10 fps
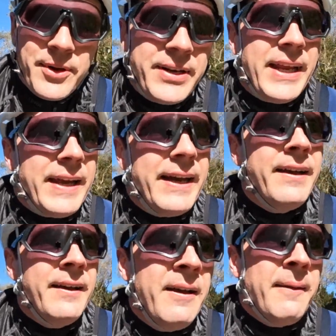rode here
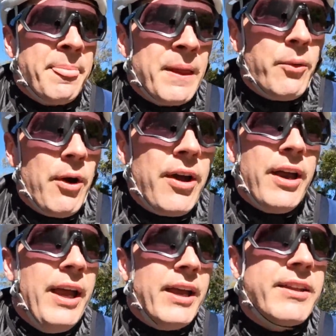were
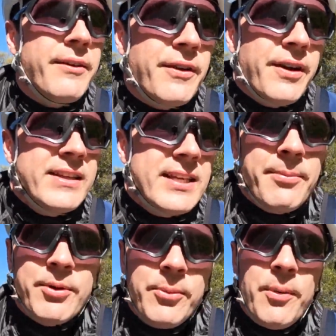your very
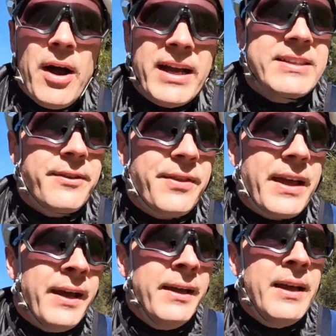typical bikes of
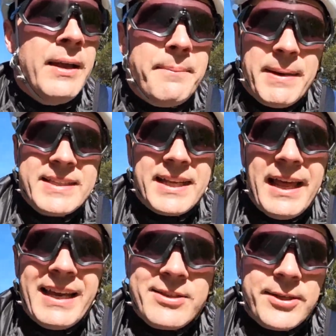the mid to
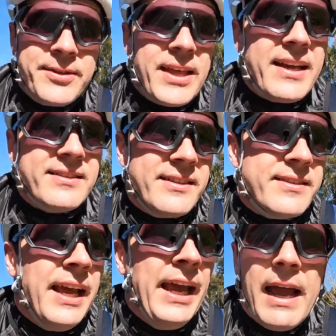late
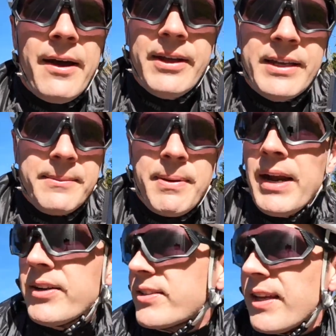2000s. Now in
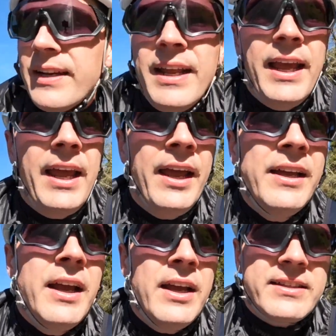comparison,
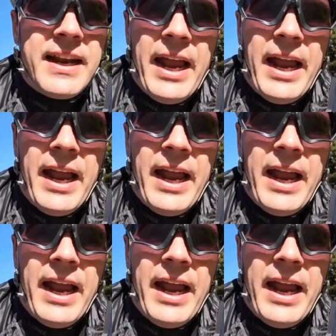today